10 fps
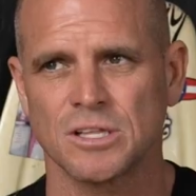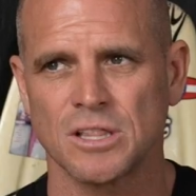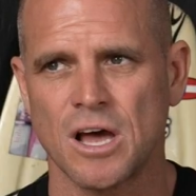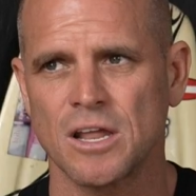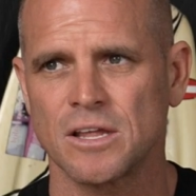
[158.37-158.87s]
a
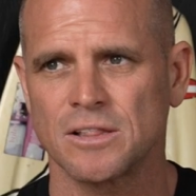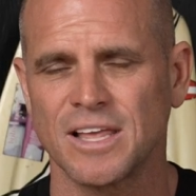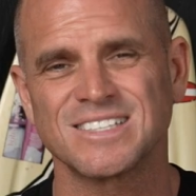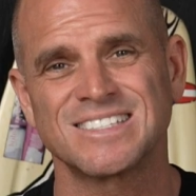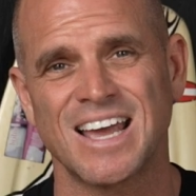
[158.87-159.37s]
lot
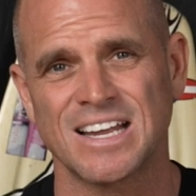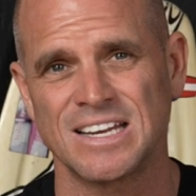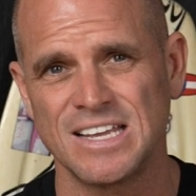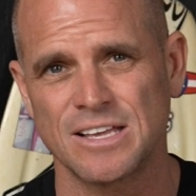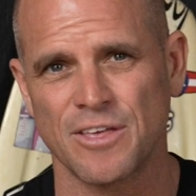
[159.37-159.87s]
less
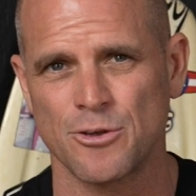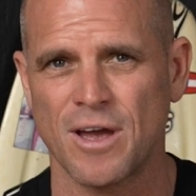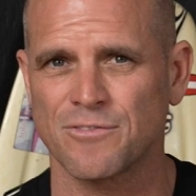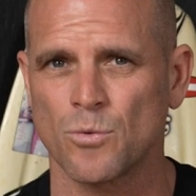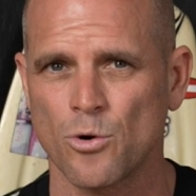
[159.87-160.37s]
technique that you
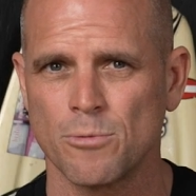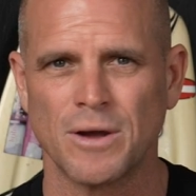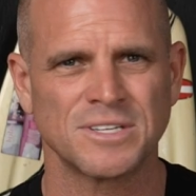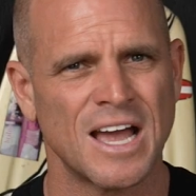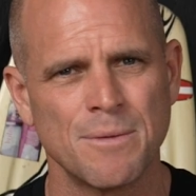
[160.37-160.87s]
have to worry
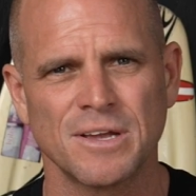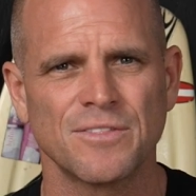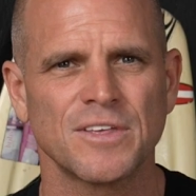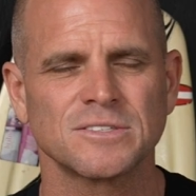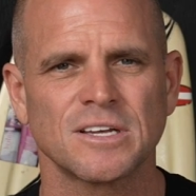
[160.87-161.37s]
about timing
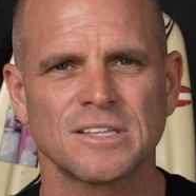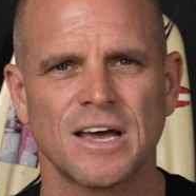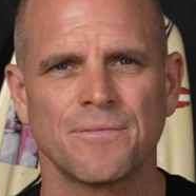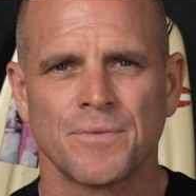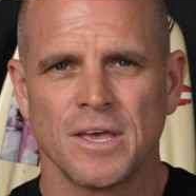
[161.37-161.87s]
and things like
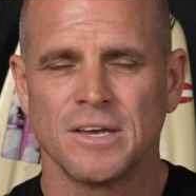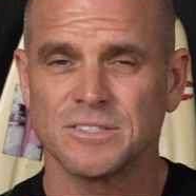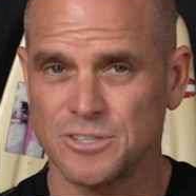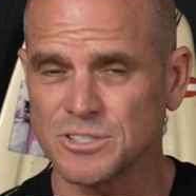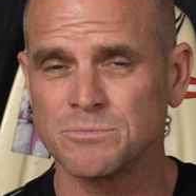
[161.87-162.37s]
that.
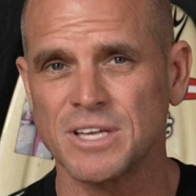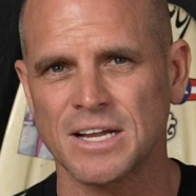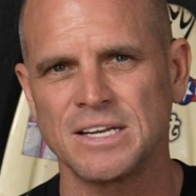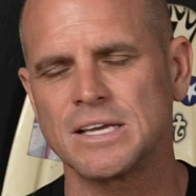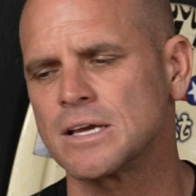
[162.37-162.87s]
Still some
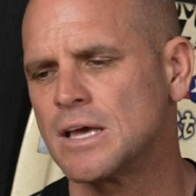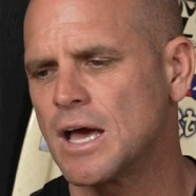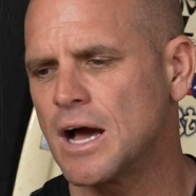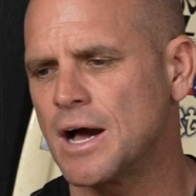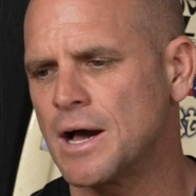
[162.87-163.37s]
technique,
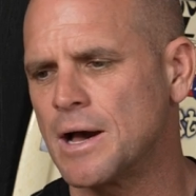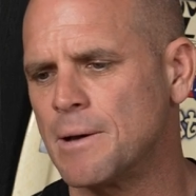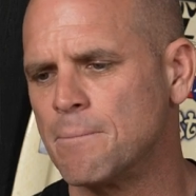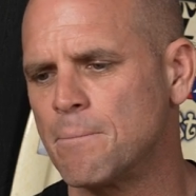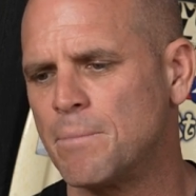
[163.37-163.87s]

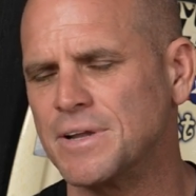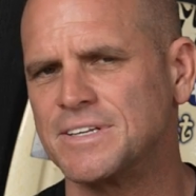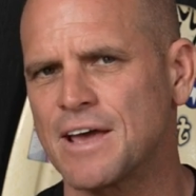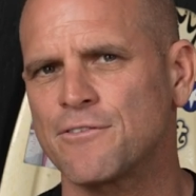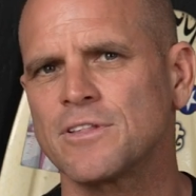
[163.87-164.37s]
but
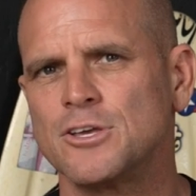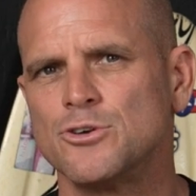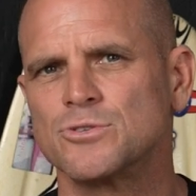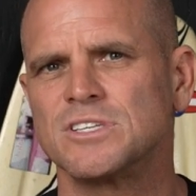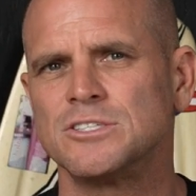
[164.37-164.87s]
definitely
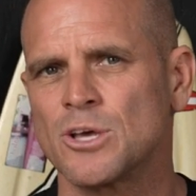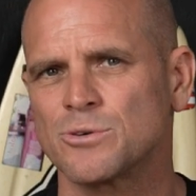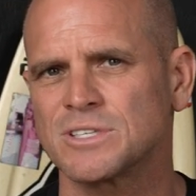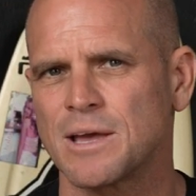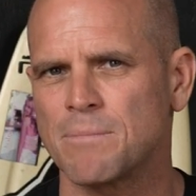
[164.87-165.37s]
use the toe
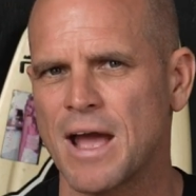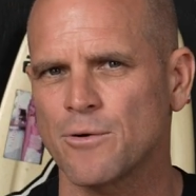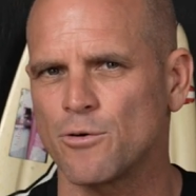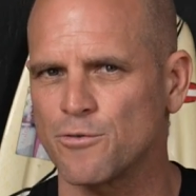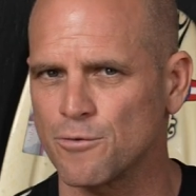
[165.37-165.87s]
side
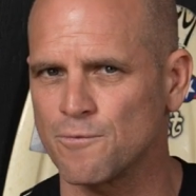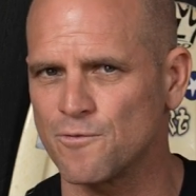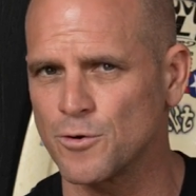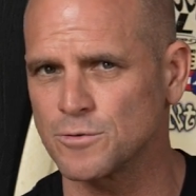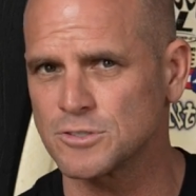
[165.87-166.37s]
back roll for
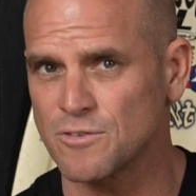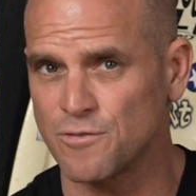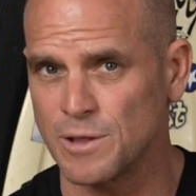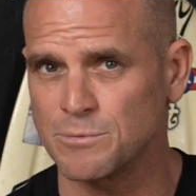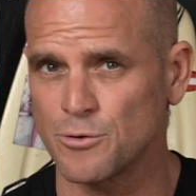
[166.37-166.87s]
first
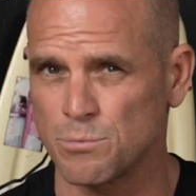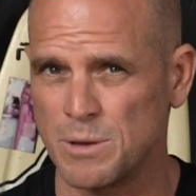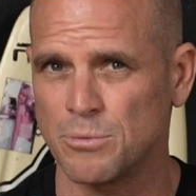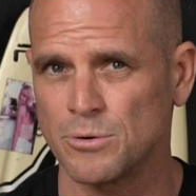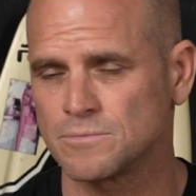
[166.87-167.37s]
flips for
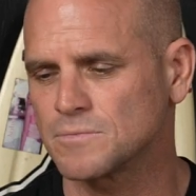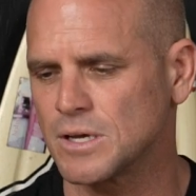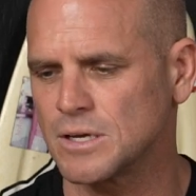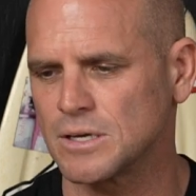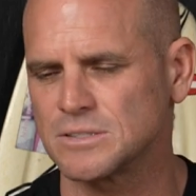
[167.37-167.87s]
people
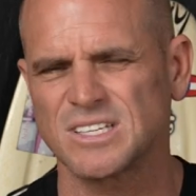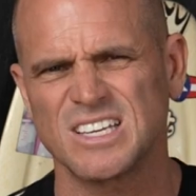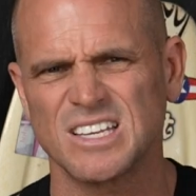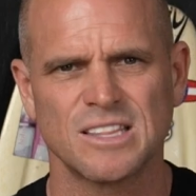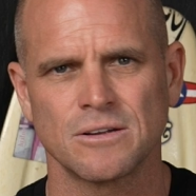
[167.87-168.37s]
to
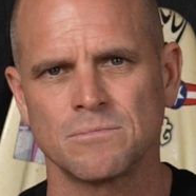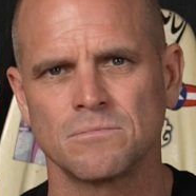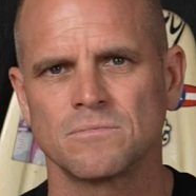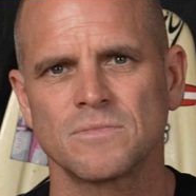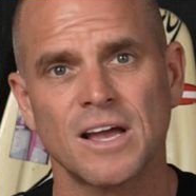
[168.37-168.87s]
get
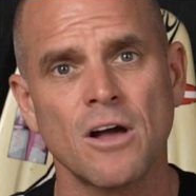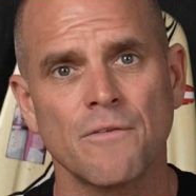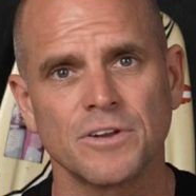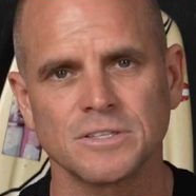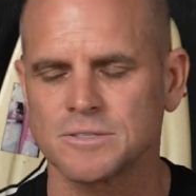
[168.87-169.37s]
them that
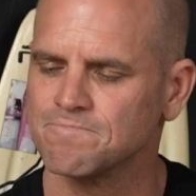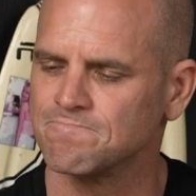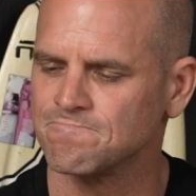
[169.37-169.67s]
confidence.